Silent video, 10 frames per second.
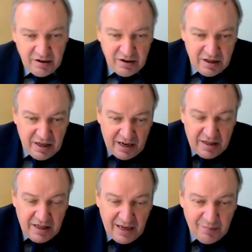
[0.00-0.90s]
This
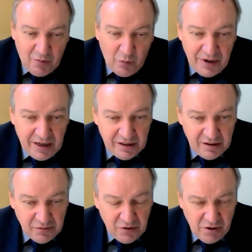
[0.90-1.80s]
ICM mobility,
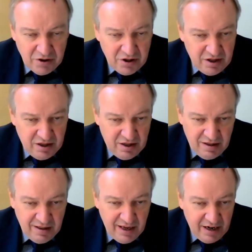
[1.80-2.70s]
of course,
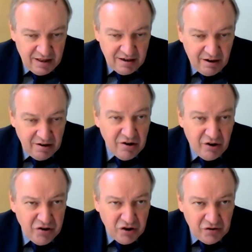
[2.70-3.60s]
that it's
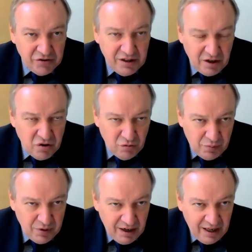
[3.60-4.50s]
logical that there should
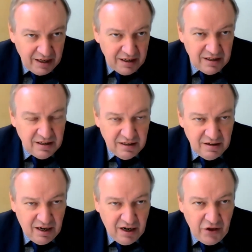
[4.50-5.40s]
be a link.
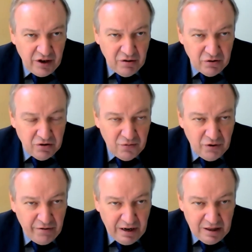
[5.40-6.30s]
I think also for
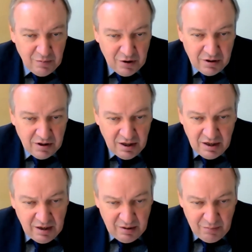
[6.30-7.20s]
Erasmus
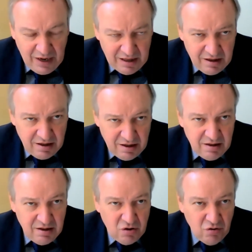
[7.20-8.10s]
Plus,
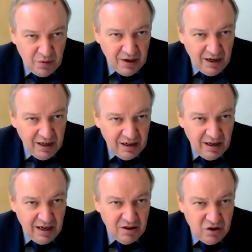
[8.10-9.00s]
there should be a link.
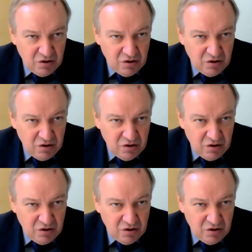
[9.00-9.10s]
Yeah.